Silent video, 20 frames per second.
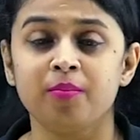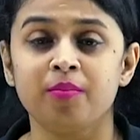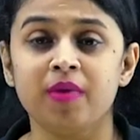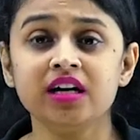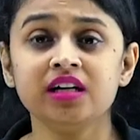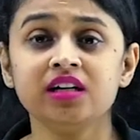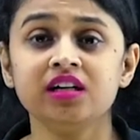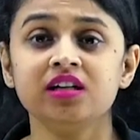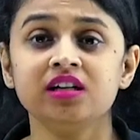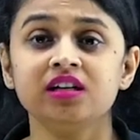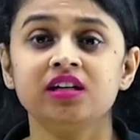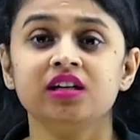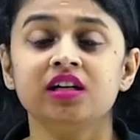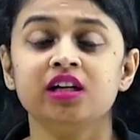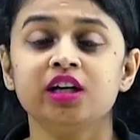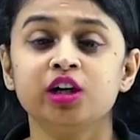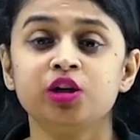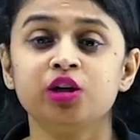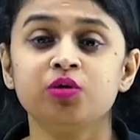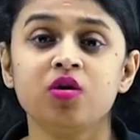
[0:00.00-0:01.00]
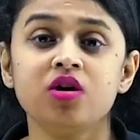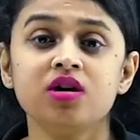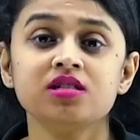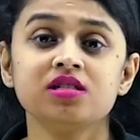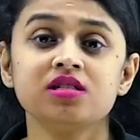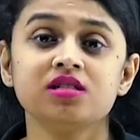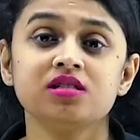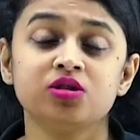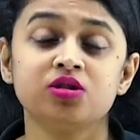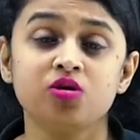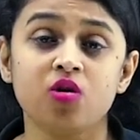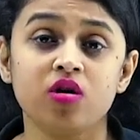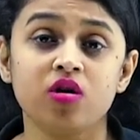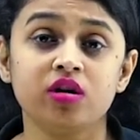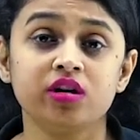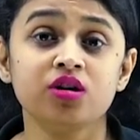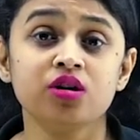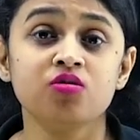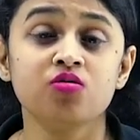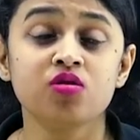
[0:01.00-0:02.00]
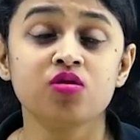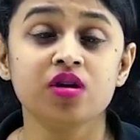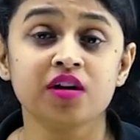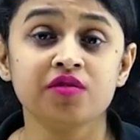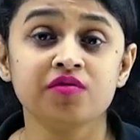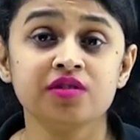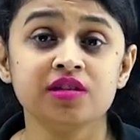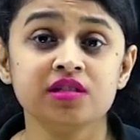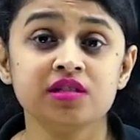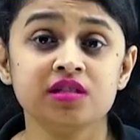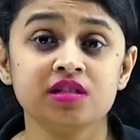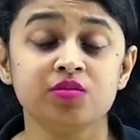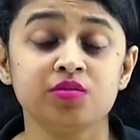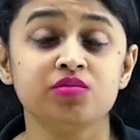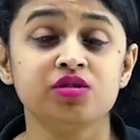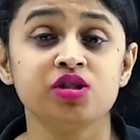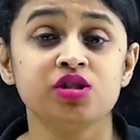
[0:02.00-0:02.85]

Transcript: But it was the daughter who convinced him.